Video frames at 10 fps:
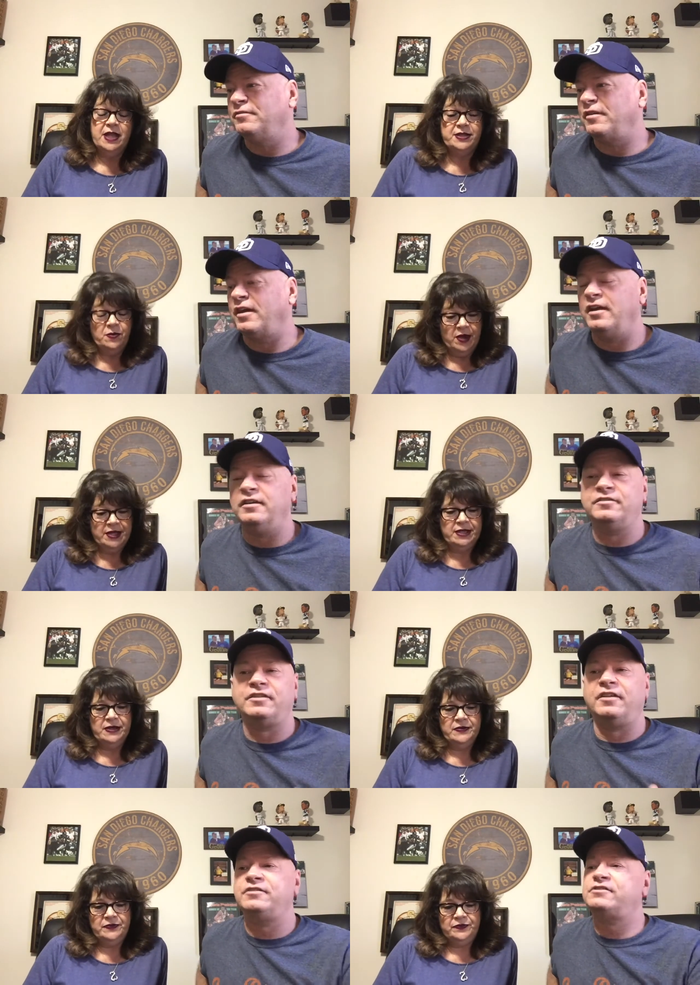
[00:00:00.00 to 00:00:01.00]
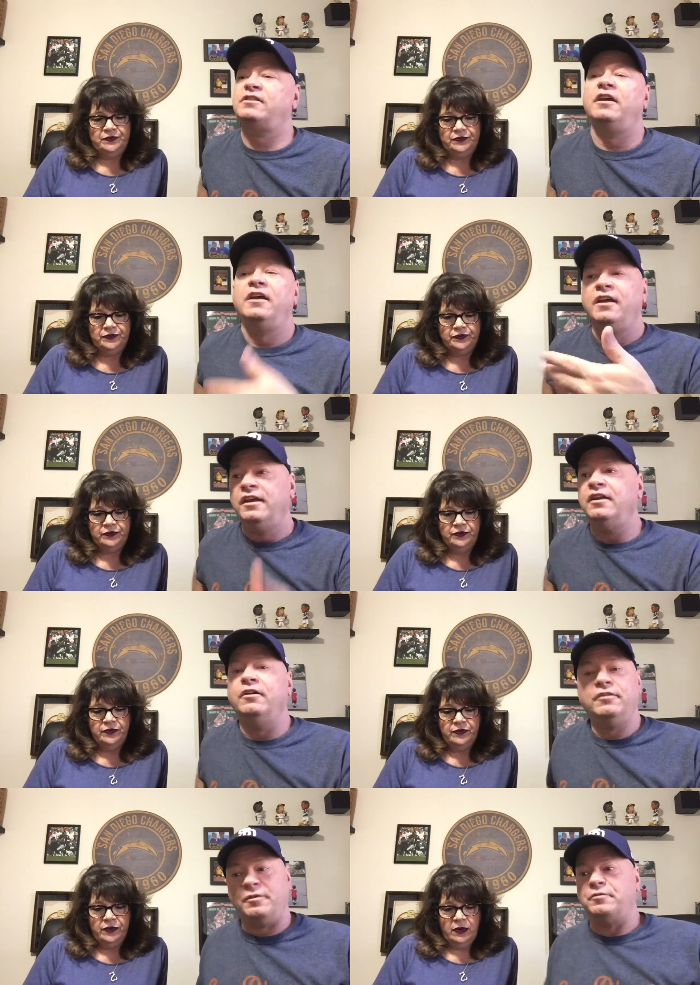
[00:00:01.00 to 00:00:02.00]
Speaker 1: Yes, it and was. Just, it just you
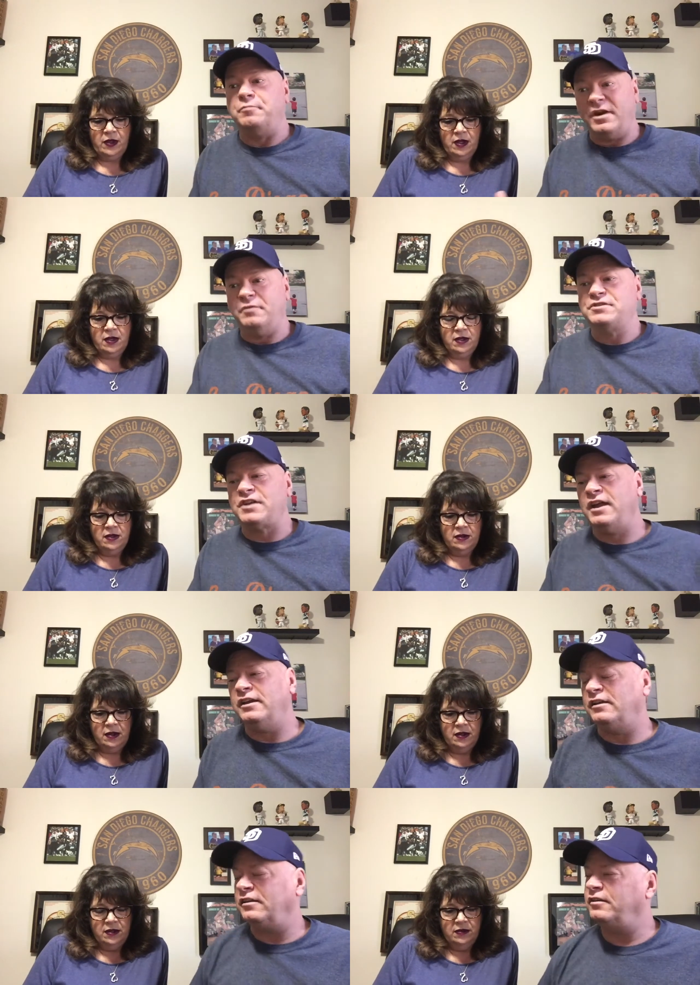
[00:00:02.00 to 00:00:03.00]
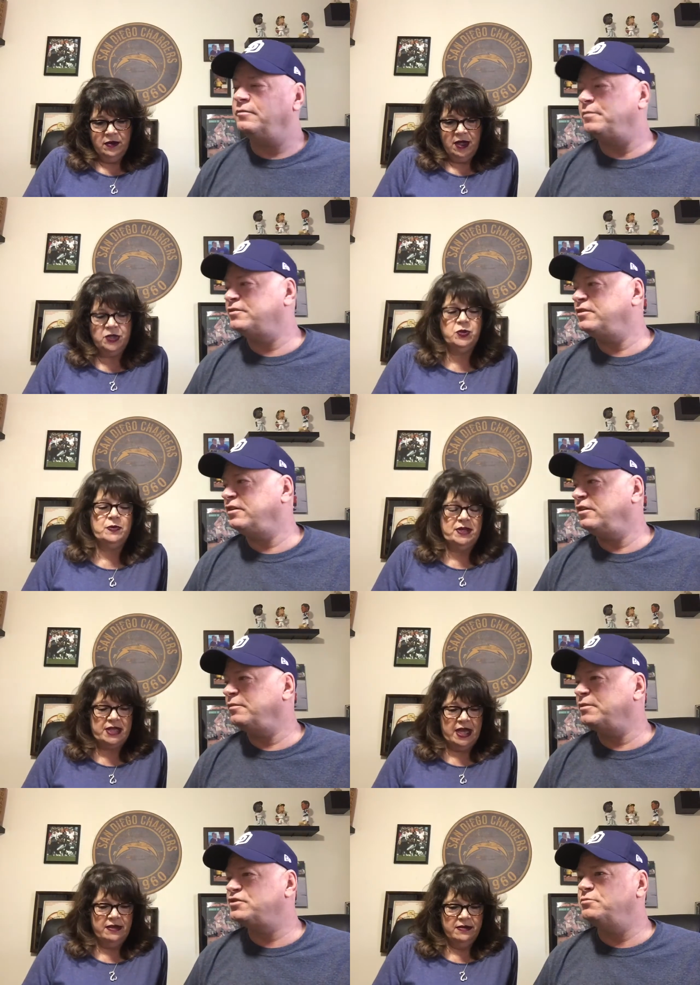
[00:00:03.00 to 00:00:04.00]
know, there was money was tight, extremely
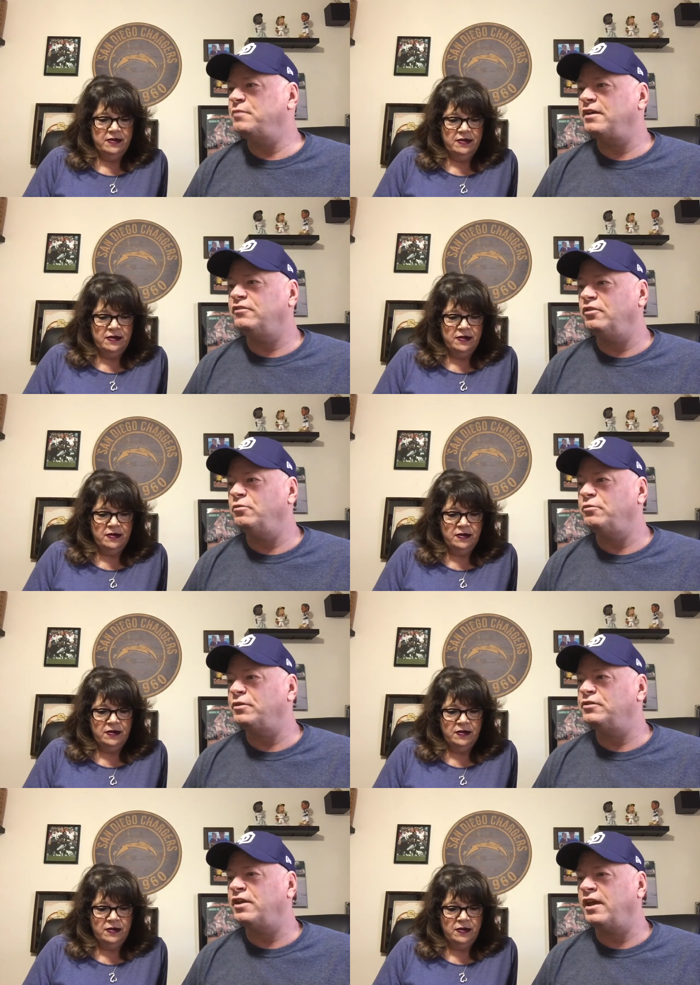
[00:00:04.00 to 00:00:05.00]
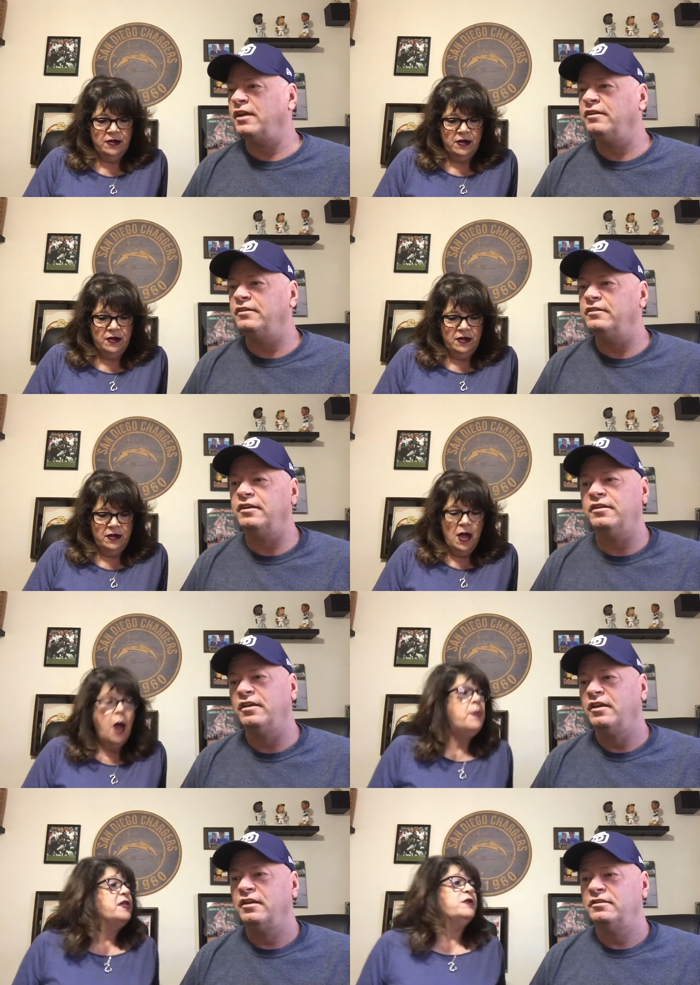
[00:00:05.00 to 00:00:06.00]
tight. But you make do with what you can, and uh,
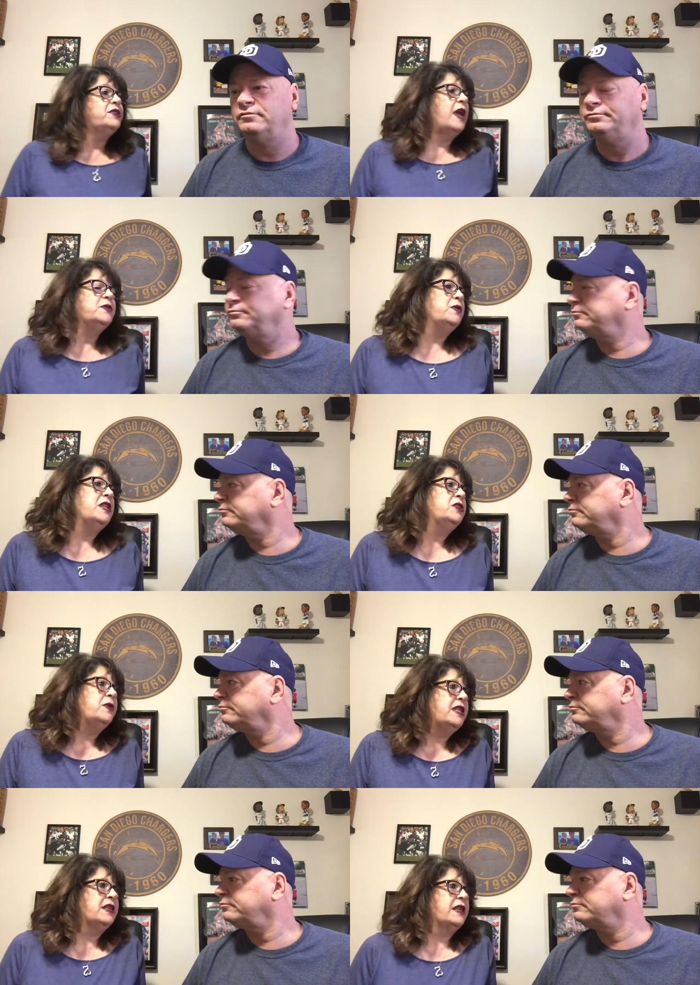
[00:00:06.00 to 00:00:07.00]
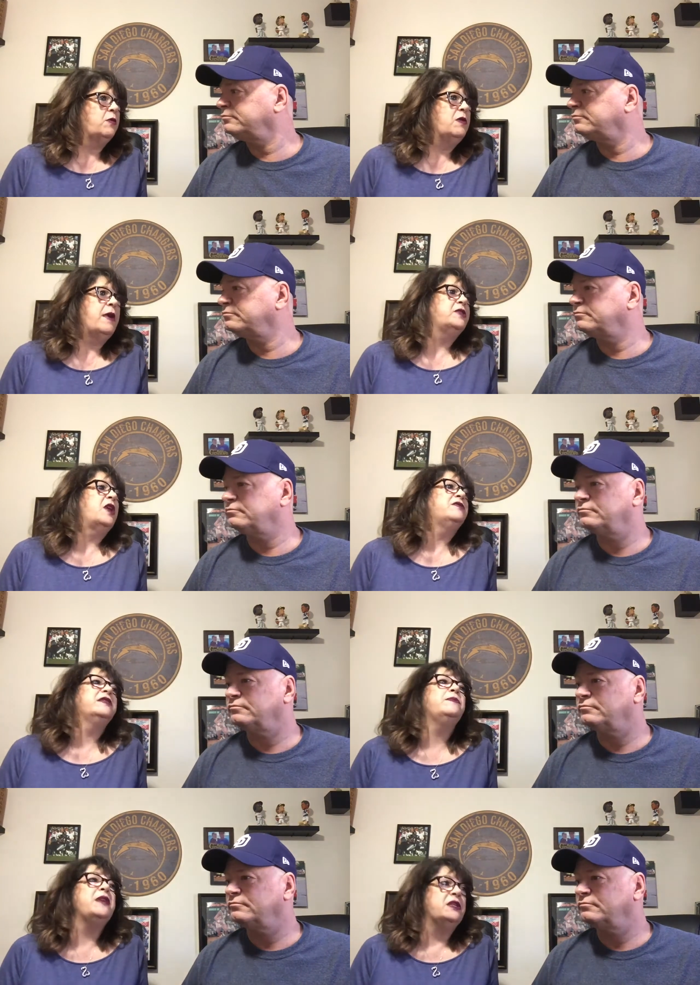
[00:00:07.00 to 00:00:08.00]
Speaker 2: oh, but there was times we didn't do anything. Like we might drive
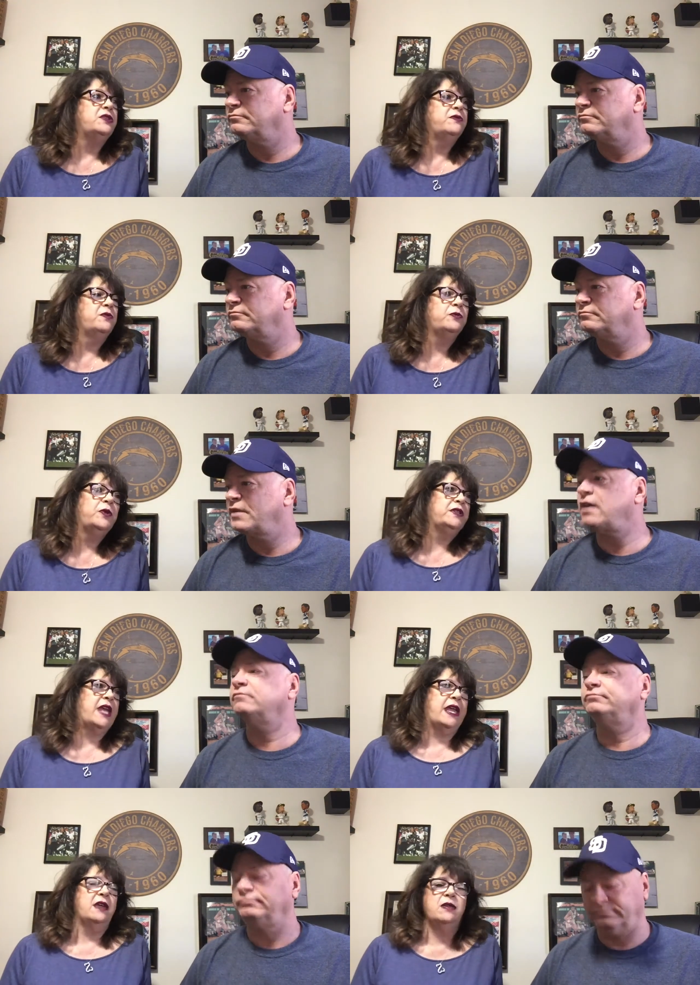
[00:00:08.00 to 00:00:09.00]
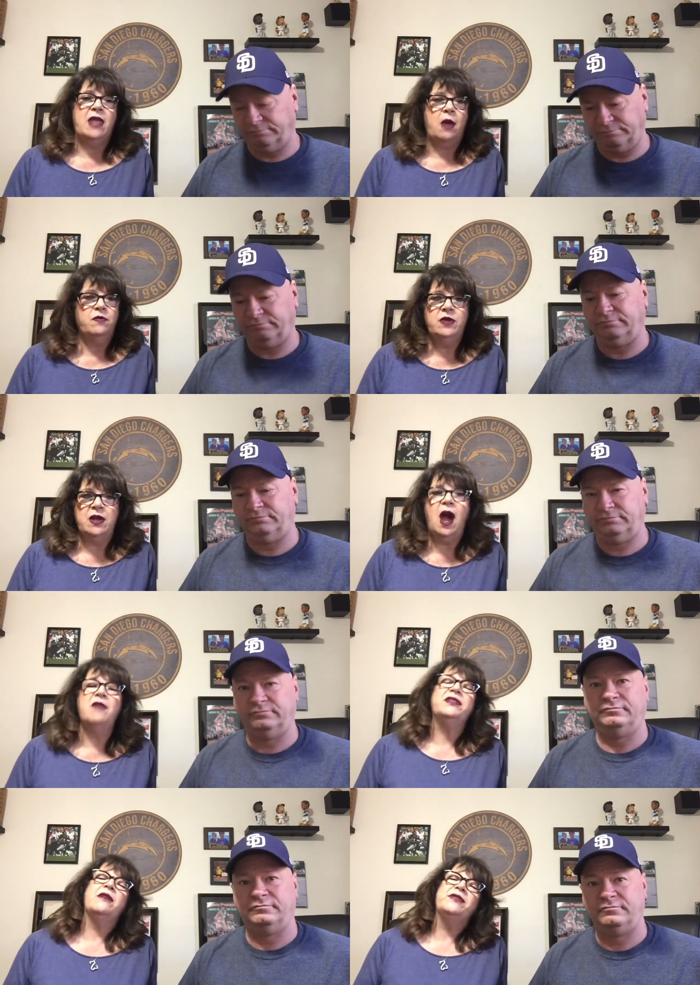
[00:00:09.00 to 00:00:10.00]
to the beach for yeah. a date, and that you know,
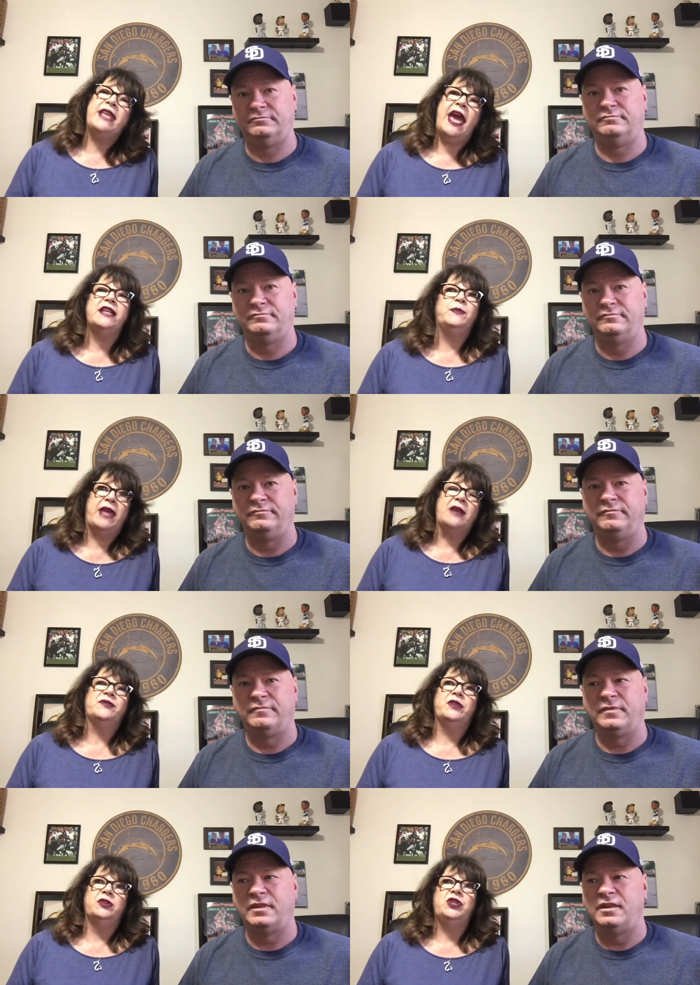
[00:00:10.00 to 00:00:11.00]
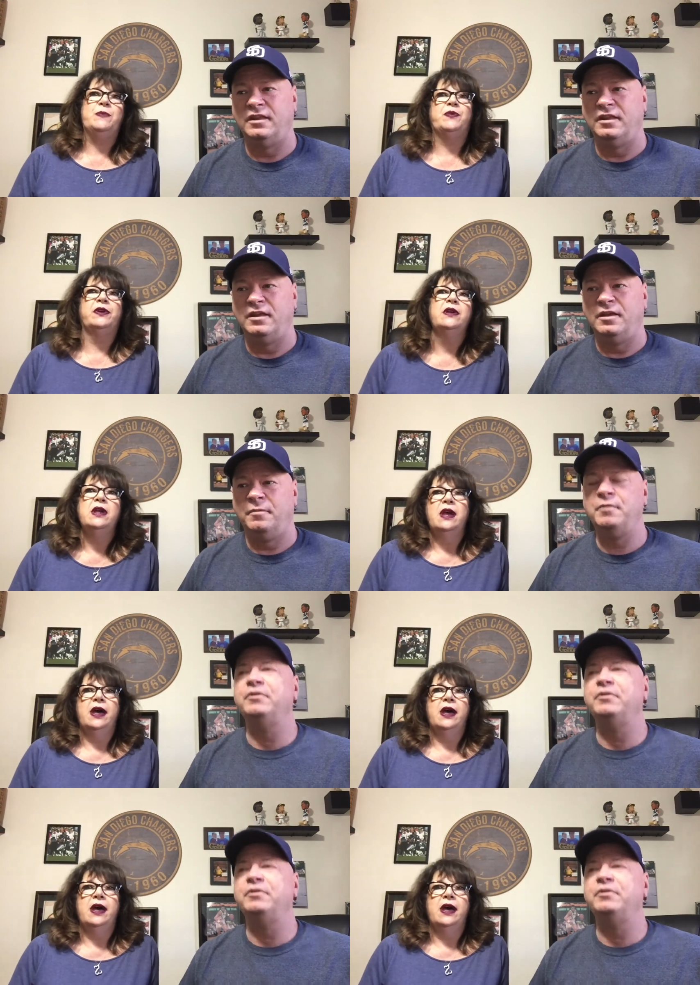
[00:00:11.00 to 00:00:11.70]
obviously that was gas, but gas was a little cheaper.
Speaker 1: I mean,